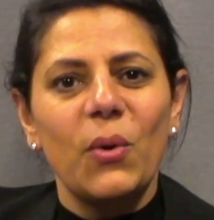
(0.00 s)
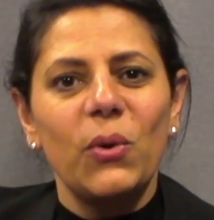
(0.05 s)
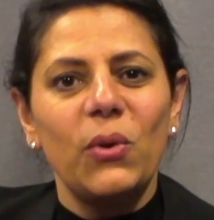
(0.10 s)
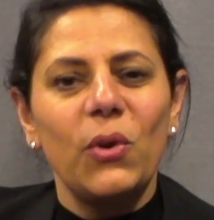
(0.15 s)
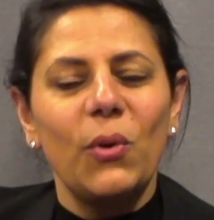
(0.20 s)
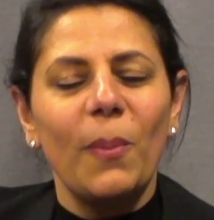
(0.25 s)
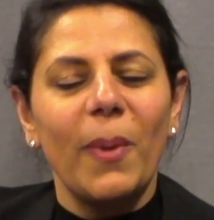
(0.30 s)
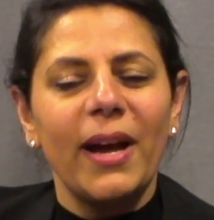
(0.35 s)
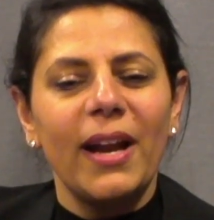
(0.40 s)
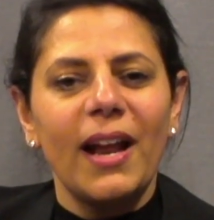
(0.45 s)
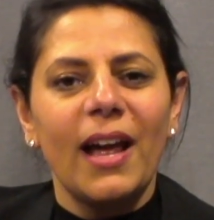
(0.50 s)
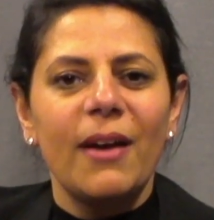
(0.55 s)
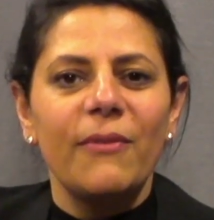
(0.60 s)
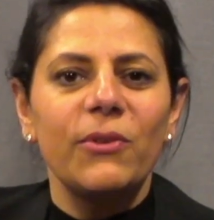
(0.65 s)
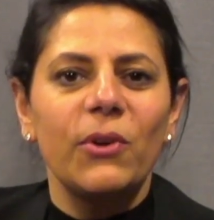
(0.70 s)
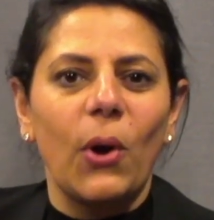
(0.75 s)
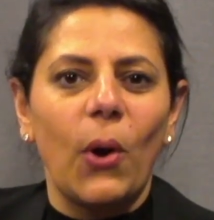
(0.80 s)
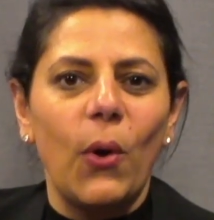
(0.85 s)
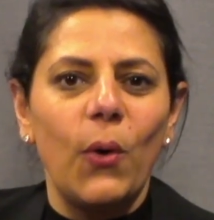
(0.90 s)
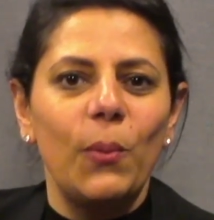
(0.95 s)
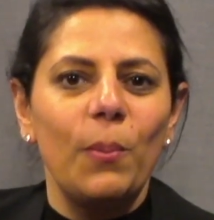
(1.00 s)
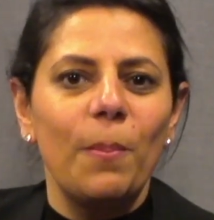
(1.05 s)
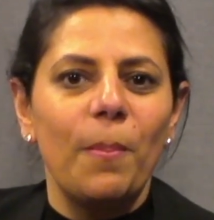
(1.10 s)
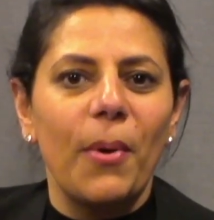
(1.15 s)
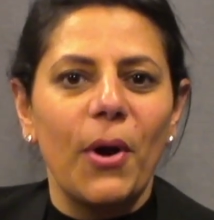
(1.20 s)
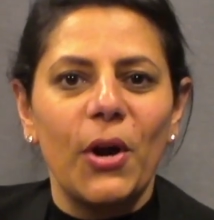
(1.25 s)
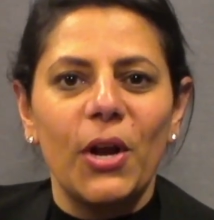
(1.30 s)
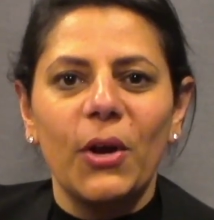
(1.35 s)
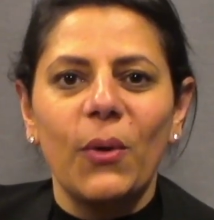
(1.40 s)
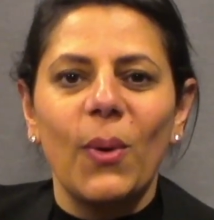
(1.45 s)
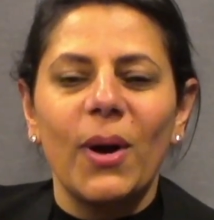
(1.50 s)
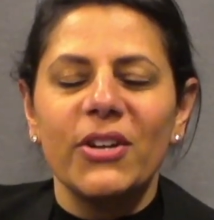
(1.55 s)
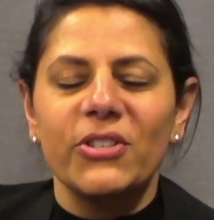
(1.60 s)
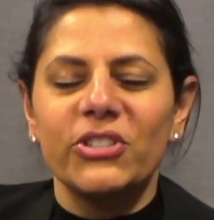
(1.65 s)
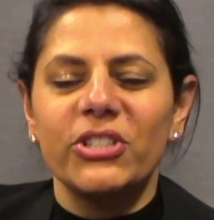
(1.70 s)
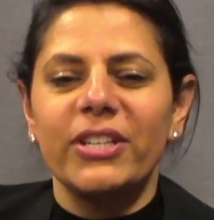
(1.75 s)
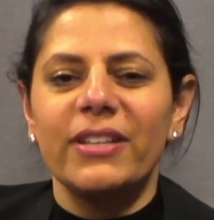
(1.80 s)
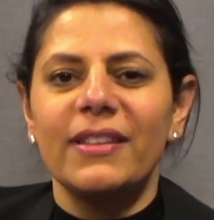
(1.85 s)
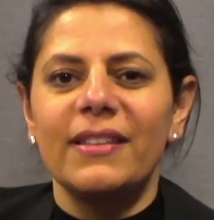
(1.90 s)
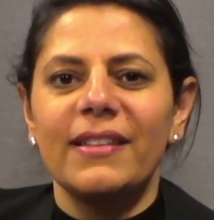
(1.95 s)
you might have your own burning
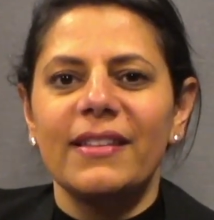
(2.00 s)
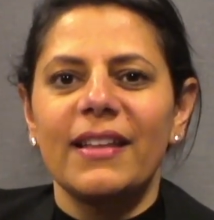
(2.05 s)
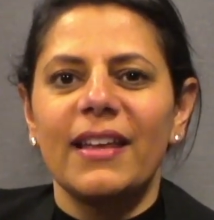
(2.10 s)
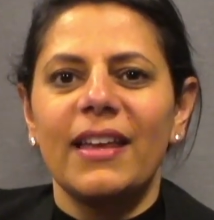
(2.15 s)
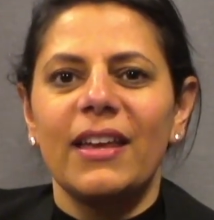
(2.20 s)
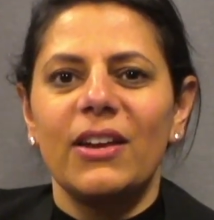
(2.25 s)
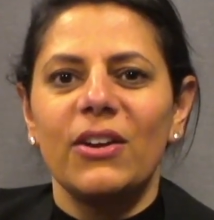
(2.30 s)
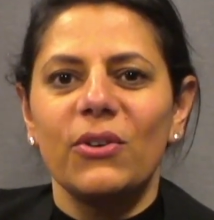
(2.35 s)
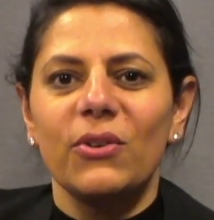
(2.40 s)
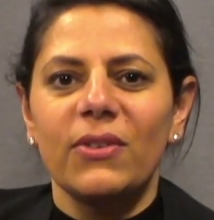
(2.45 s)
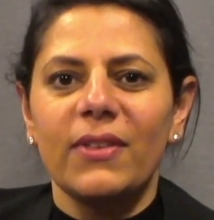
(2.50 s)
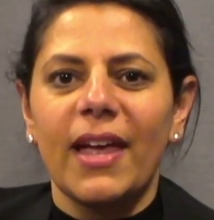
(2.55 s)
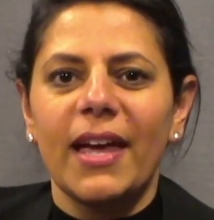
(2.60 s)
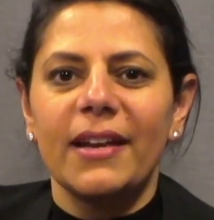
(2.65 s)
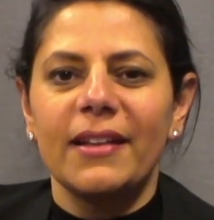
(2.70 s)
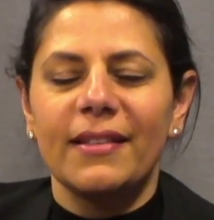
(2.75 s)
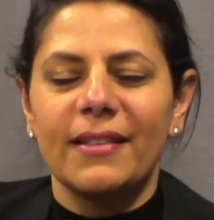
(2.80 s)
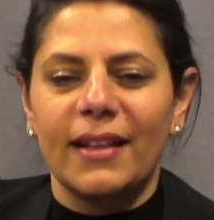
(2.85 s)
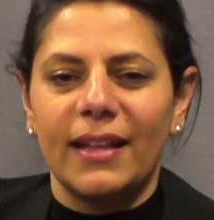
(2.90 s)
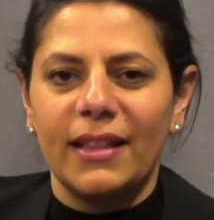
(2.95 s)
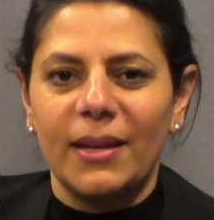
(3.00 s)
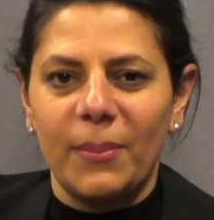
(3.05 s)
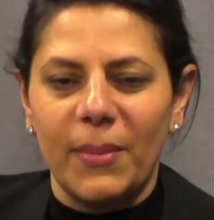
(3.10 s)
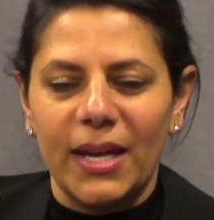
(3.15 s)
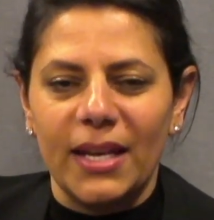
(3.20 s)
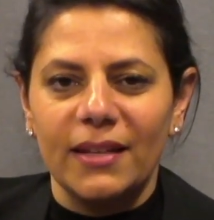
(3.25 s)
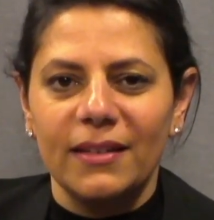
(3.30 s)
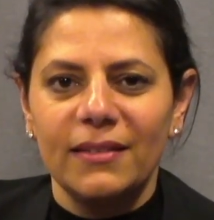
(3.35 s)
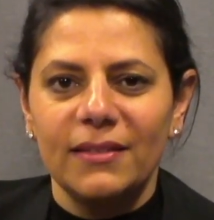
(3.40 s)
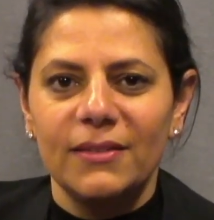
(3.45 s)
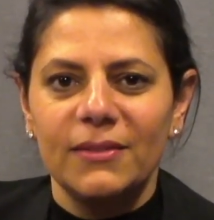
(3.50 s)
questions. Here's how to send them in.